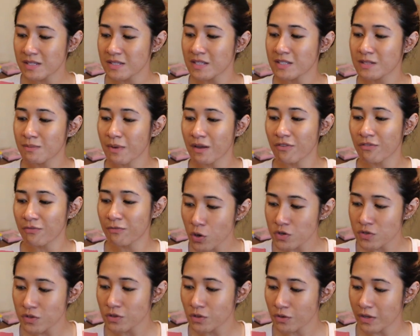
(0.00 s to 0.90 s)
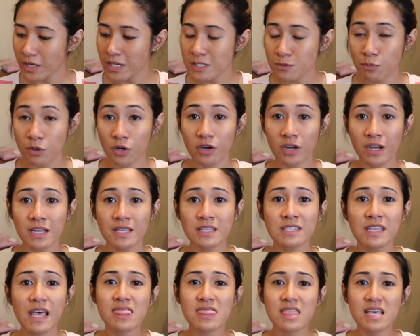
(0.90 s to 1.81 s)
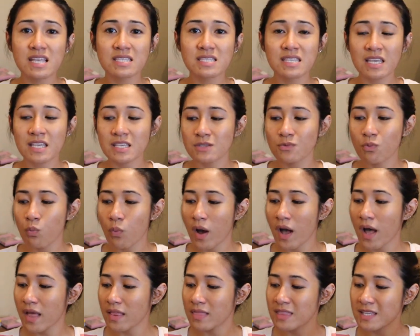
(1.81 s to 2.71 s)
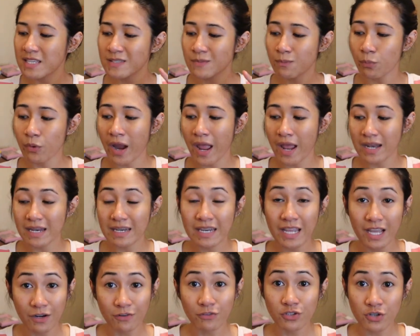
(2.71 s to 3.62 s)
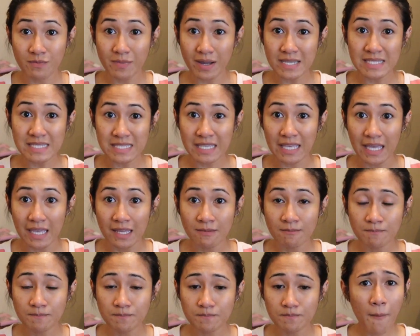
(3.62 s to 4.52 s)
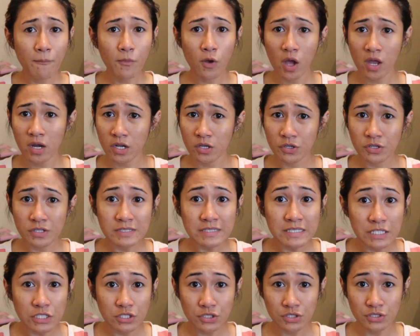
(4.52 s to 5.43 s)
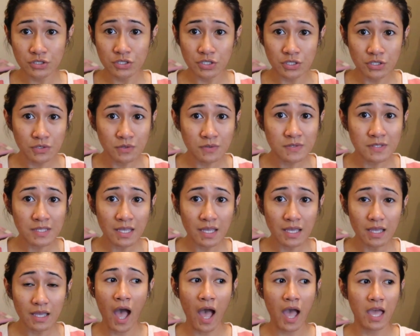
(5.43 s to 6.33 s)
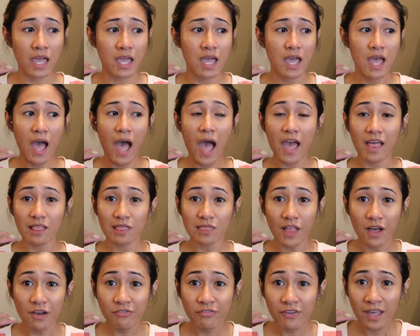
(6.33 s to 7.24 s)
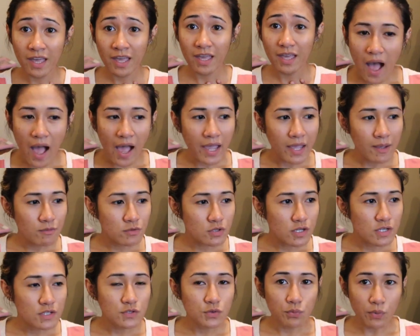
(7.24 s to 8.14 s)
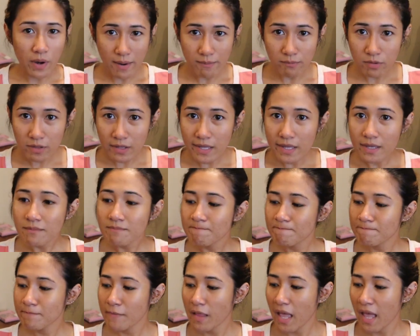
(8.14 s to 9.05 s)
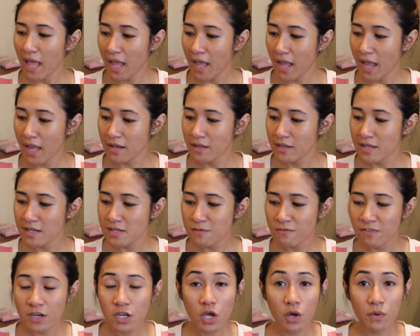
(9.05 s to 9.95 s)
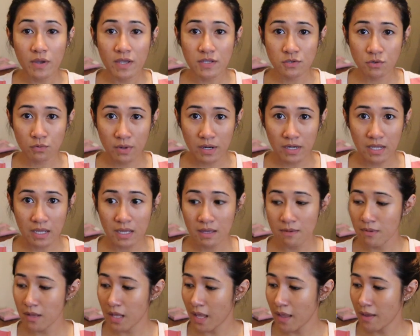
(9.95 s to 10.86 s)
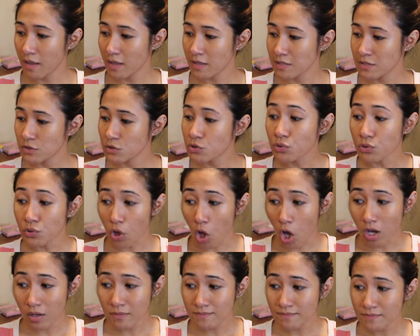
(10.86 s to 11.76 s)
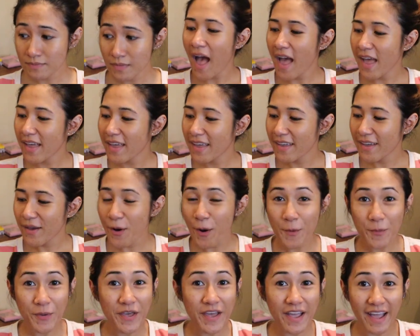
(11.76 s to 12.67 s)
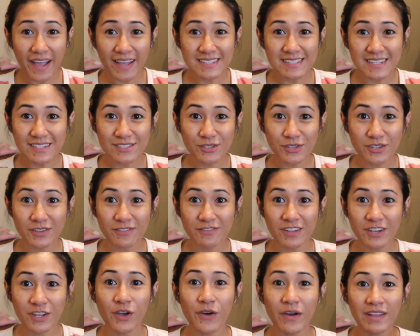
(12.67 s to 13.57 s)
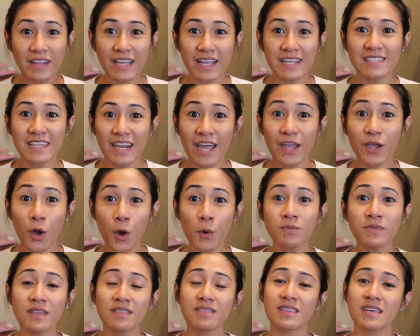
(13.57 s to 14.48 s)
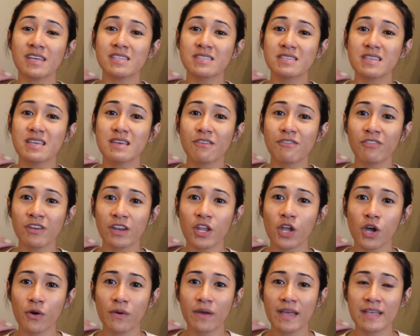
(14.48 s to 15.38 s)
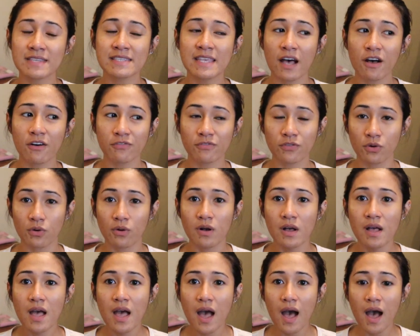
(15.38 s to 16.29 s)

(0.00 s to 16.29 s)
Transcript: This is my personal experience, and this is what this brand did to my skin. I'm gonna continue to use it. I love it. I am just rambling, and this video is too long. I hope you guys enjoyed the video, and like I said, I hope that this video is helpful.